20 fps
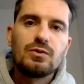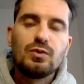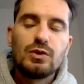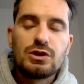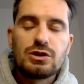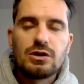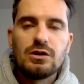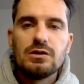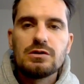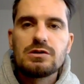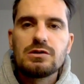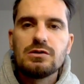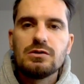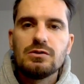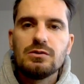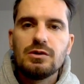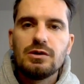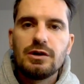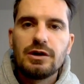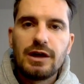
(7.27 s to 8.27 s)
which
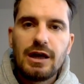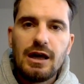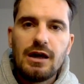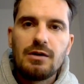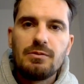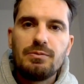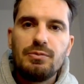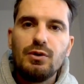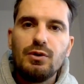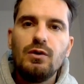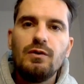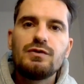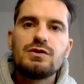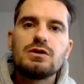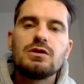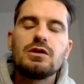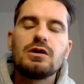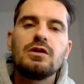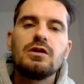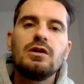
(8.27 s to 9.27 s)
also again proves
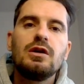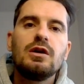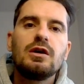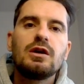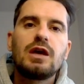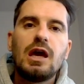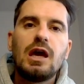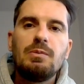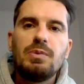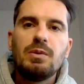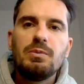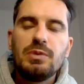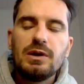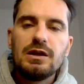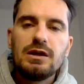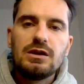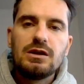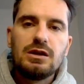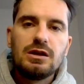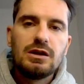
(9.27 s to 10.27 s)
the
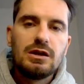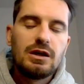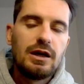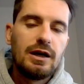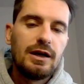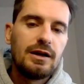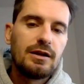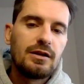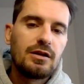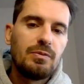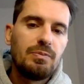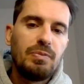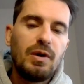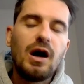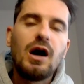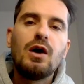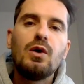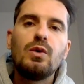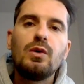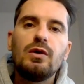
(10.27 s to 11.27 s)
capability and the
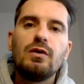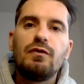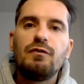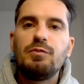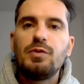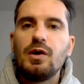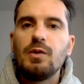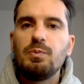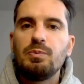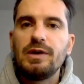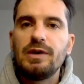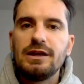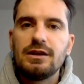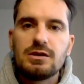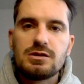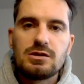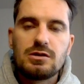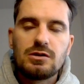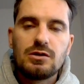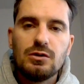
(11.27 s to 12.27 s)
power of PromptMate
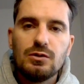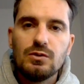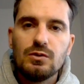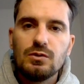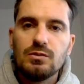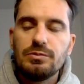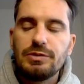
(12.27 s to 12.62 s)
as a tool,